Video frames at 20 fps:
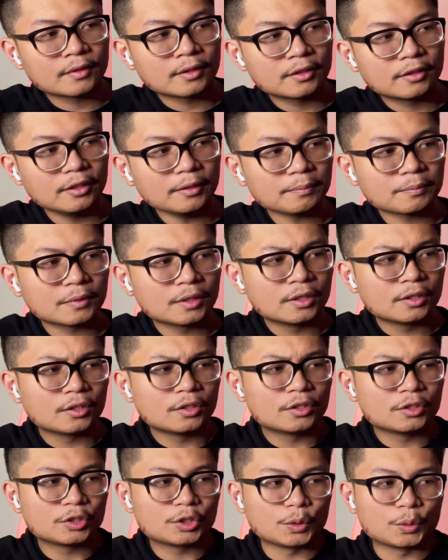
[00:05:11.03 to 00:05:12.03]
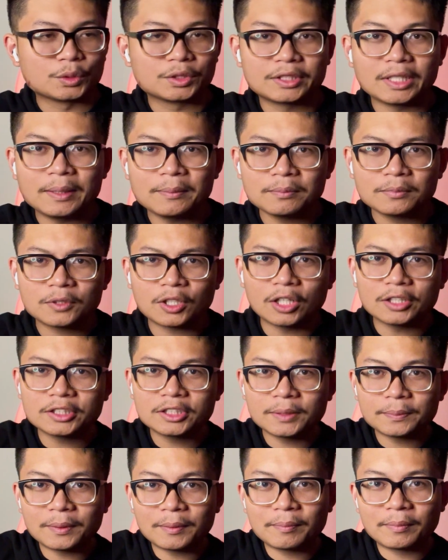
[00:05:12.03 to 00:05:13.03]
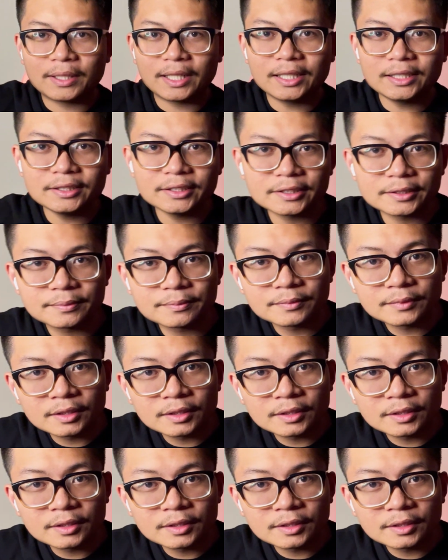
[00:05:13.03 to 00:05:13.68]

Yep. So same concept applies.